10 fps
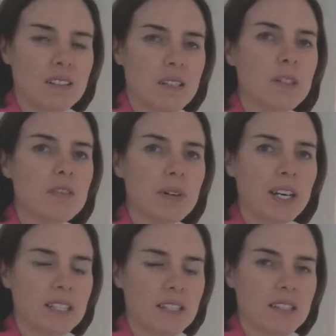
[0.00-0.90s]
So a bit of
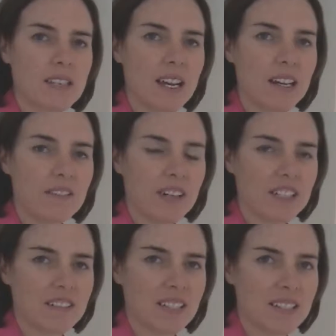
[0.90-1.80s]
practice at our
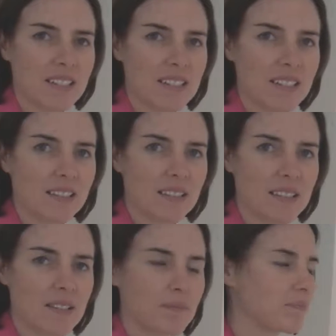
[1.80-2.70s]
factorising skills.